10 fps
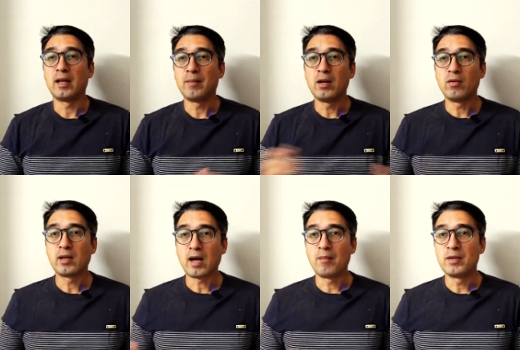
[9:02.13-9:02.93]
Let me know in
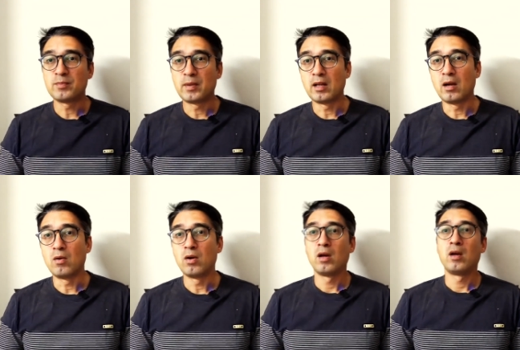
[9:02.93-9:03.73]
the comments
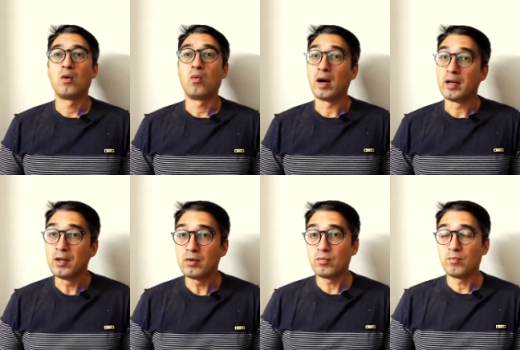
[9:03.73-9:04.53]
below why
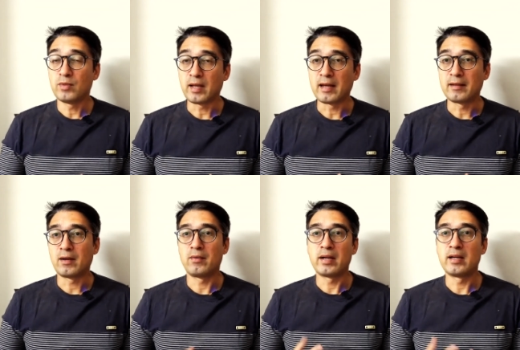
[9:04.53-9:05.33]
you think
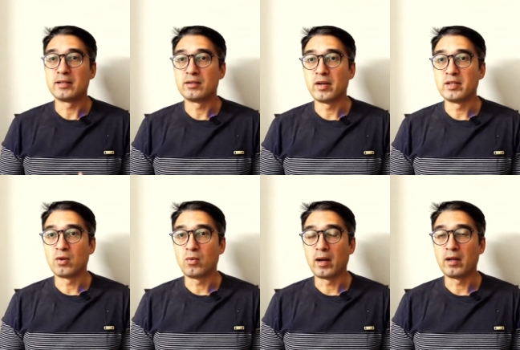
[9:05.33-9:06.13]
Reddit is doing
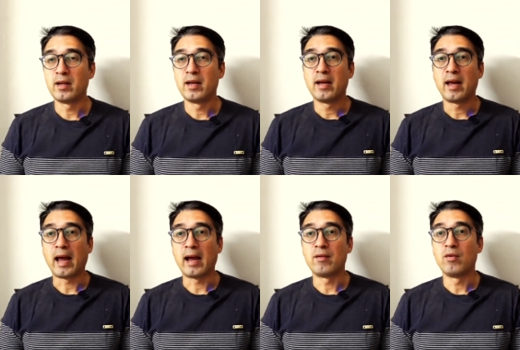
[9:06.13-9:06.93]
so well
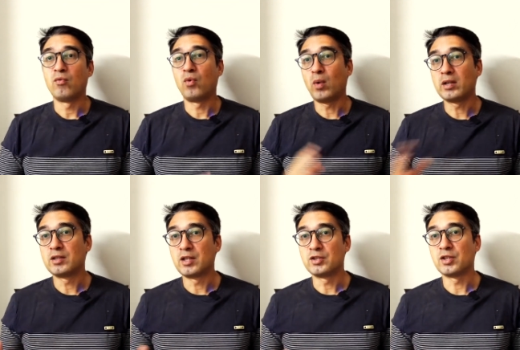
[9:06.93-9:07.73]
and for what
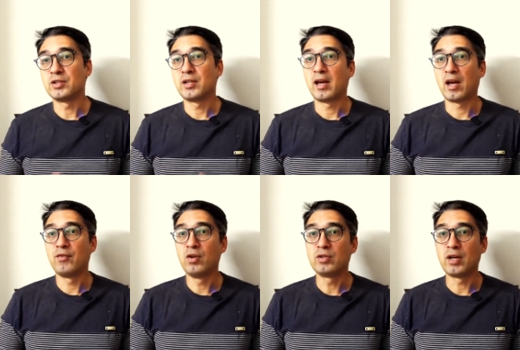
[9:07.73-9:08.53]
searches
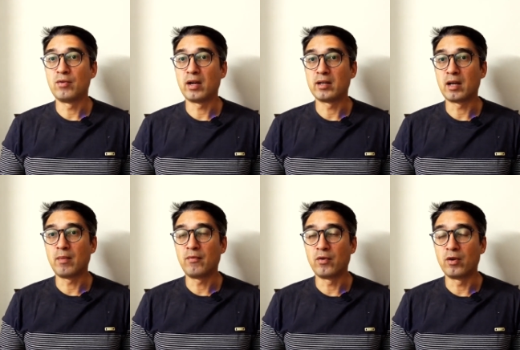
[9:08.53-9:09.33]
have you seen Reddit
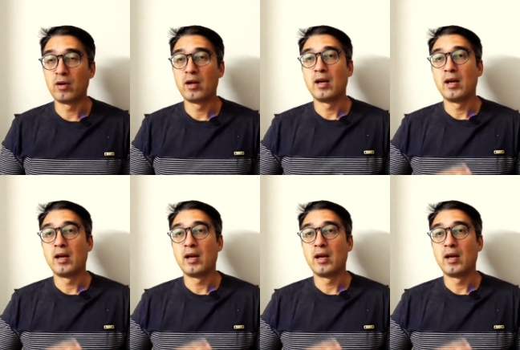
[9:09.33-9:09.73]
come up for